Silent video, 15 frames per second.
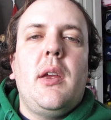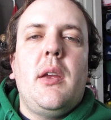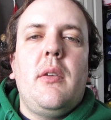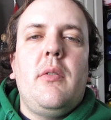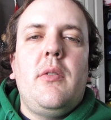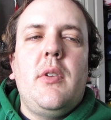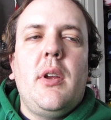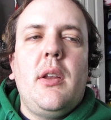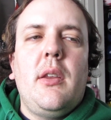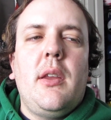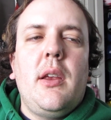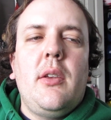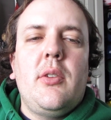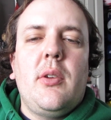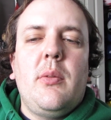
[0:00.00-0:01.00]
I've done
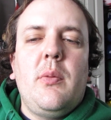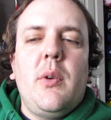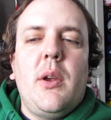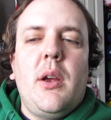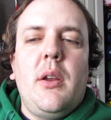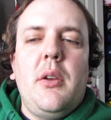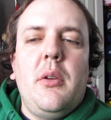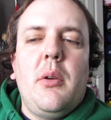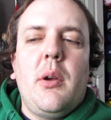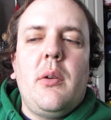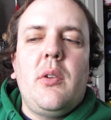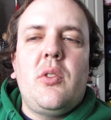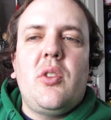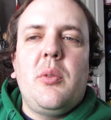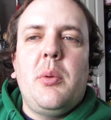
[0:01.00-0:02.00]
things i I knew I
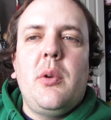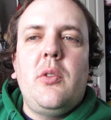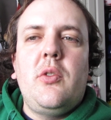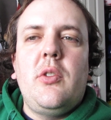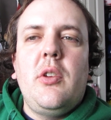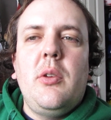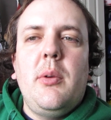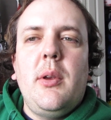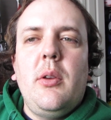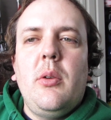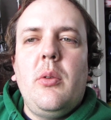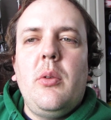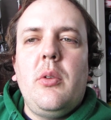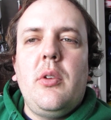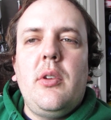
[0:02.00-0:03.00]
was supposed to do,
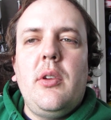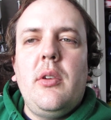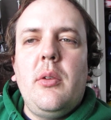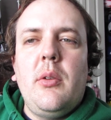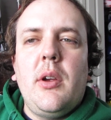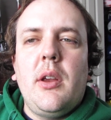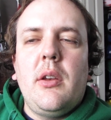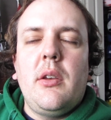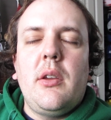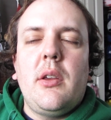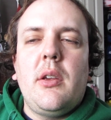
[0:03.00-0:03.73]
do, and